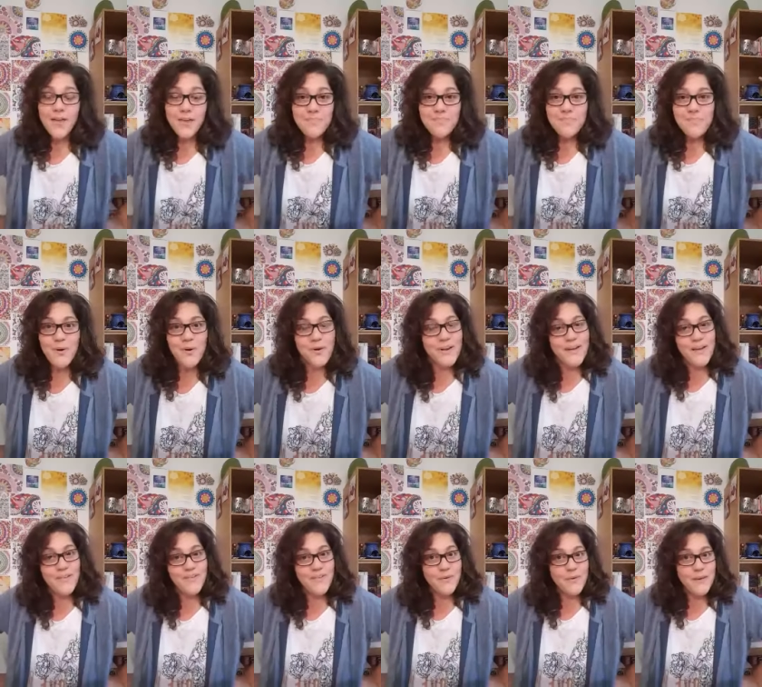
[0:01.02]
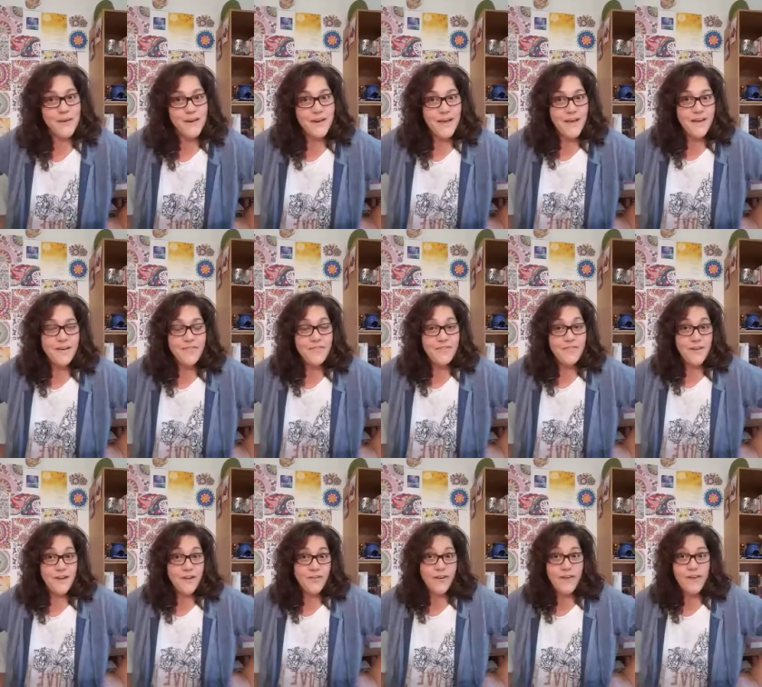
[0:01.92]
Good morning, everyone, and a
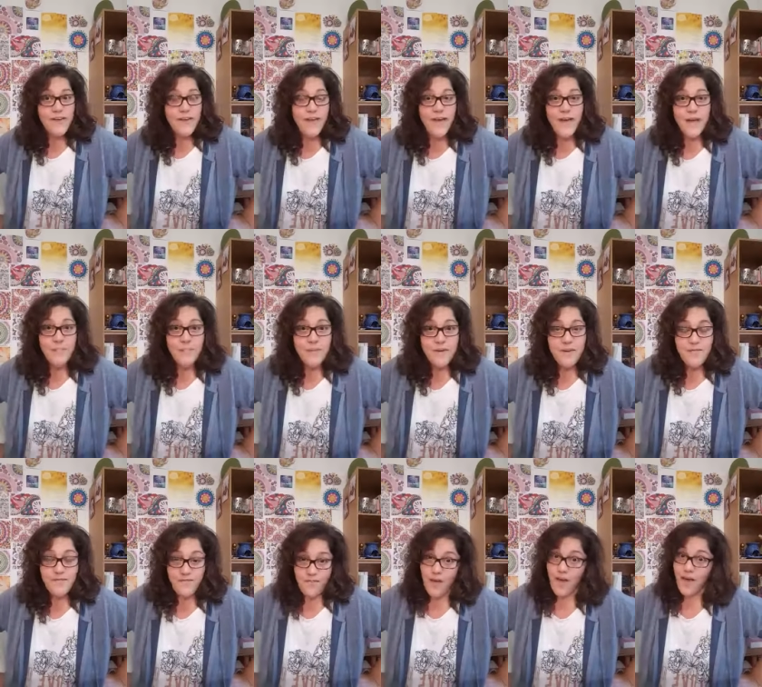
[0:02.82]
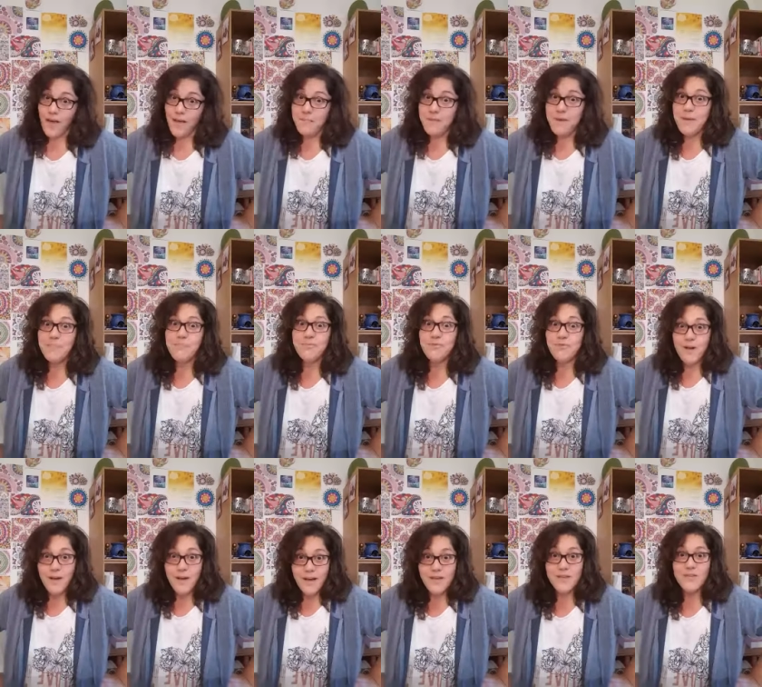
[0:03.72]
very happy, vibey,
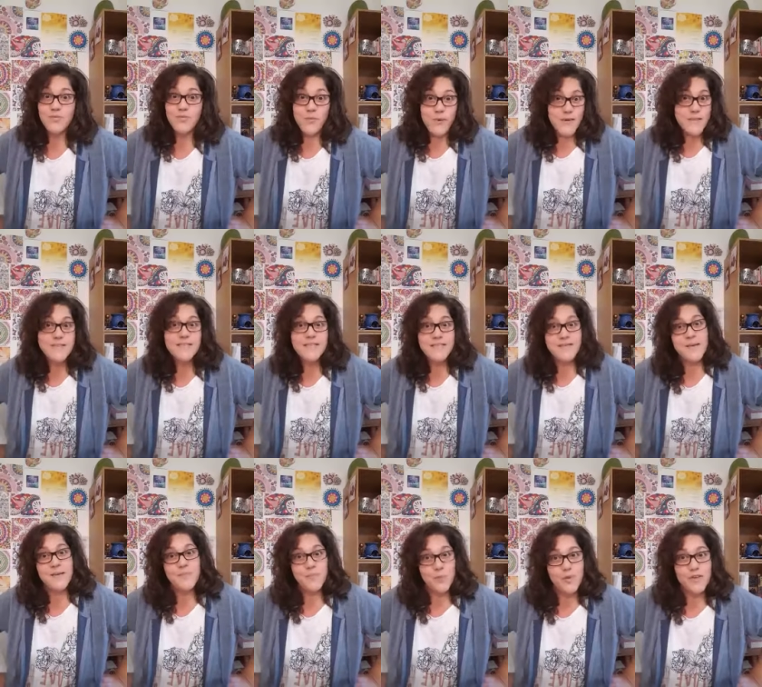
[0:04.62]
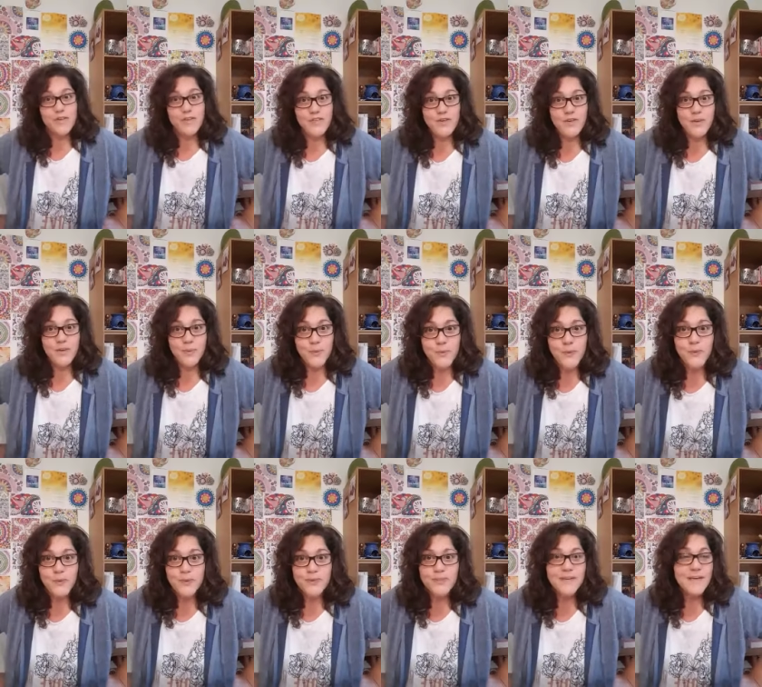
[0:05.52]
bright Wednesday morning to you
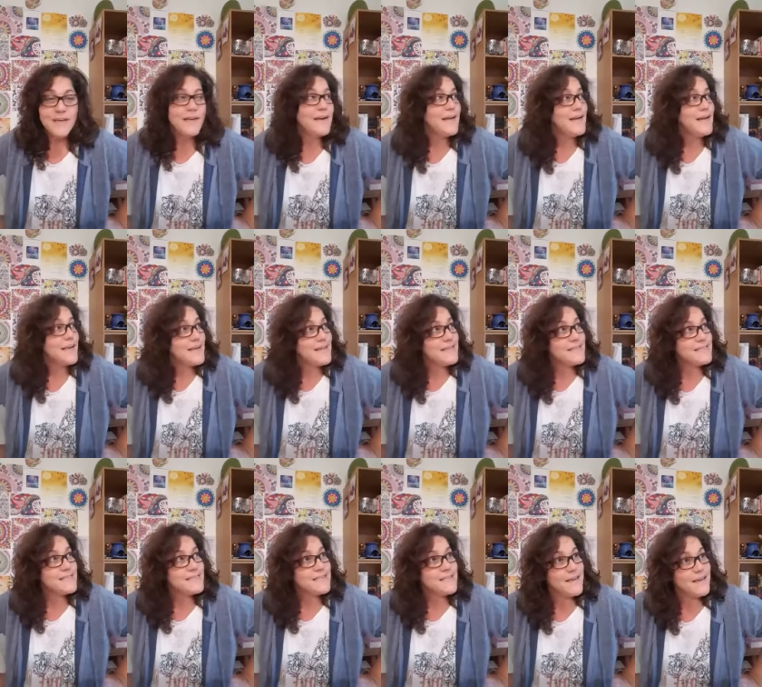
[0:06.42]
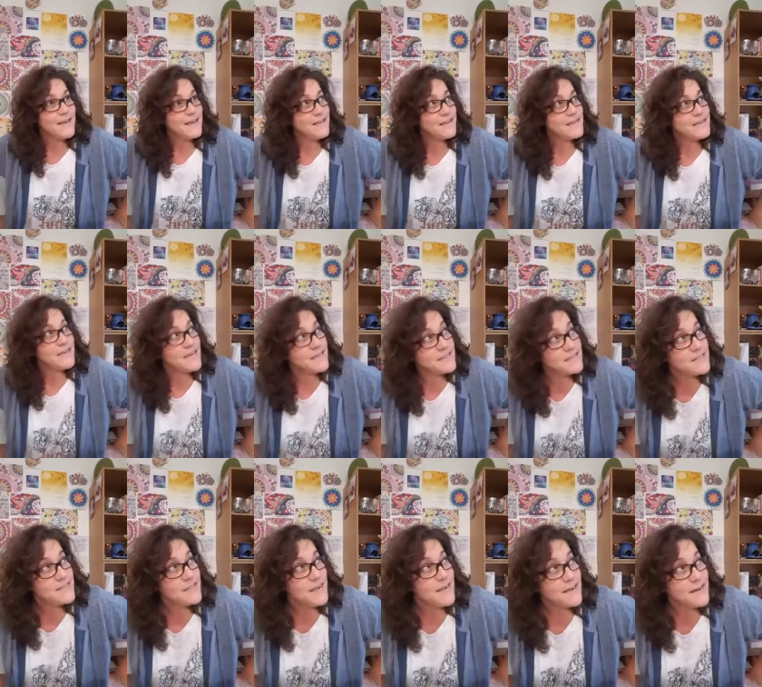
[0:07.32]
all. It's uh, the day
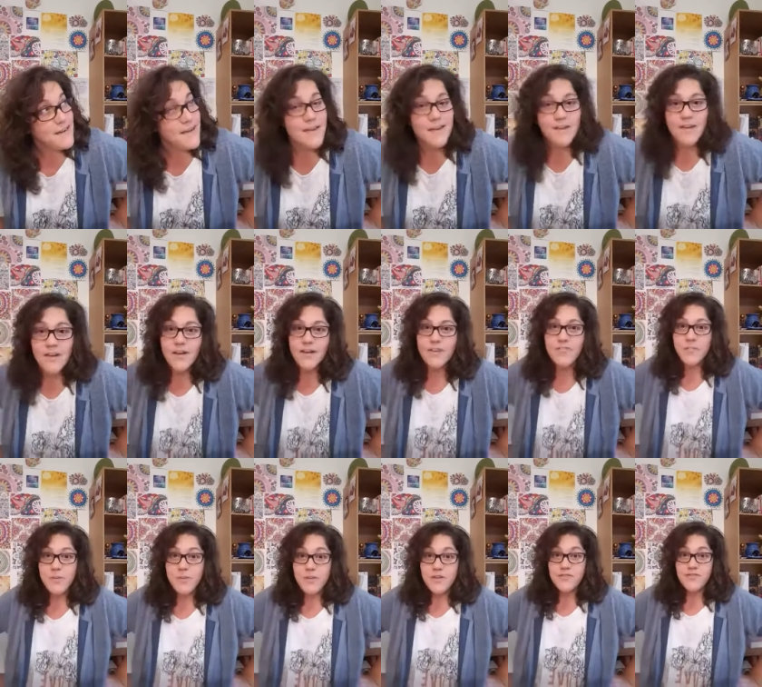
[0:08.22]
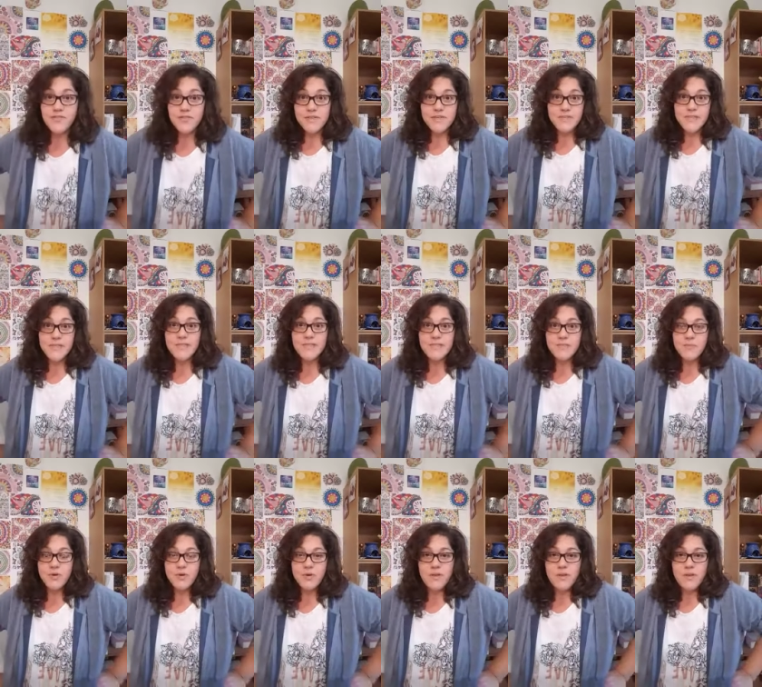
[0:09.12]
started out kind of a bit drizzly this
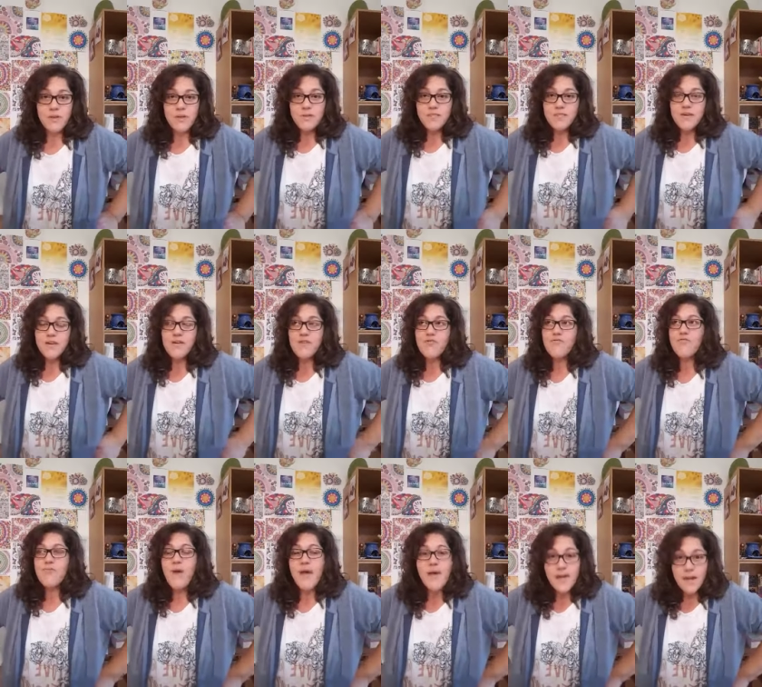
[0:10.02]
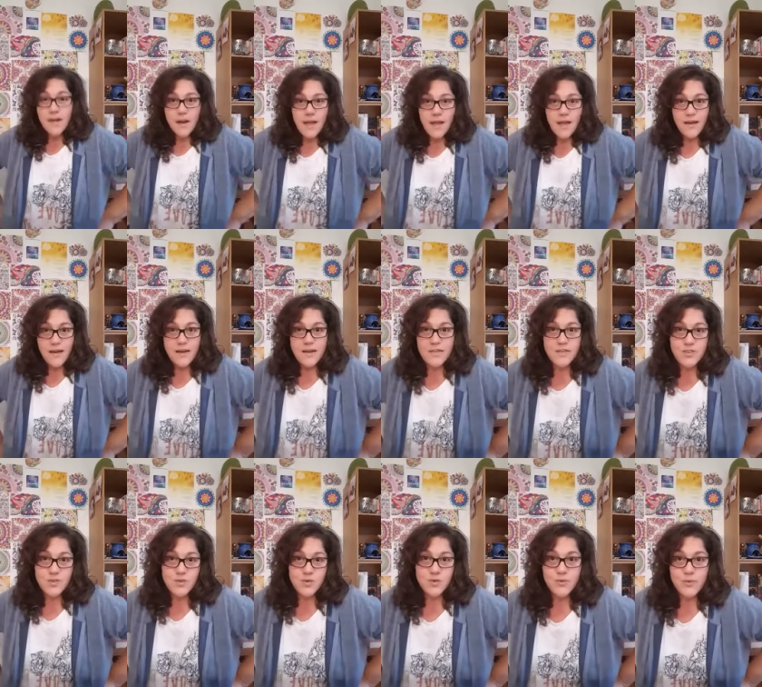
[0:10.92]
morning. There was a cracker lightning
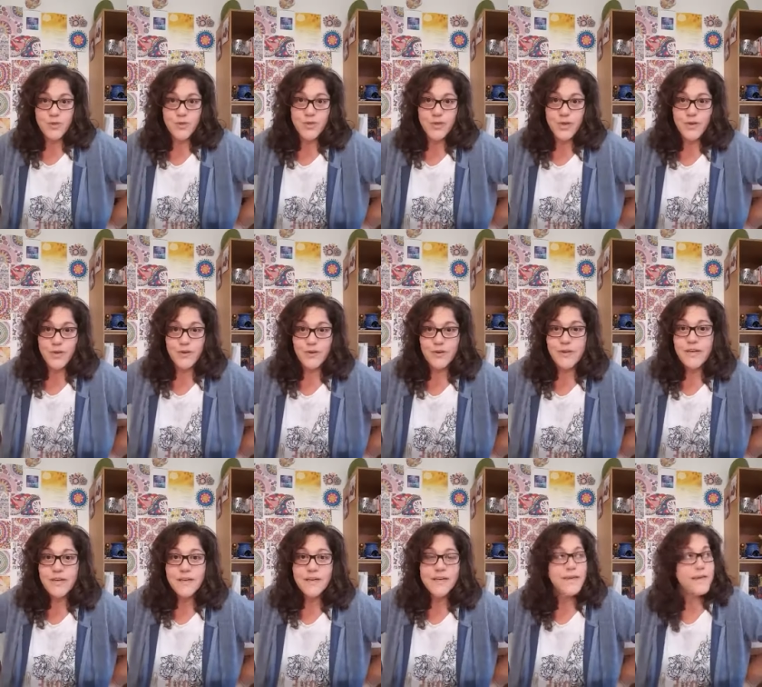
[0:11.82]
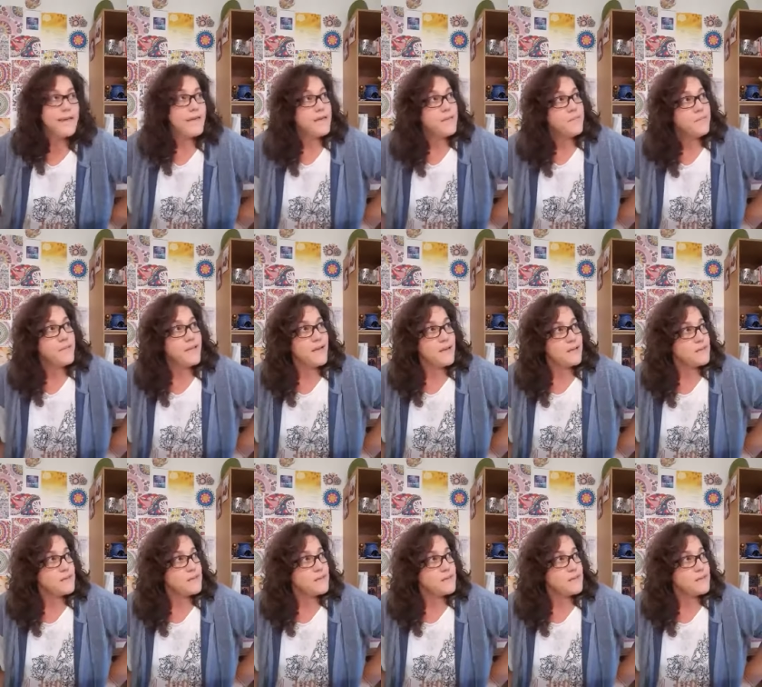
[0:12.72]
storm earlier on, but that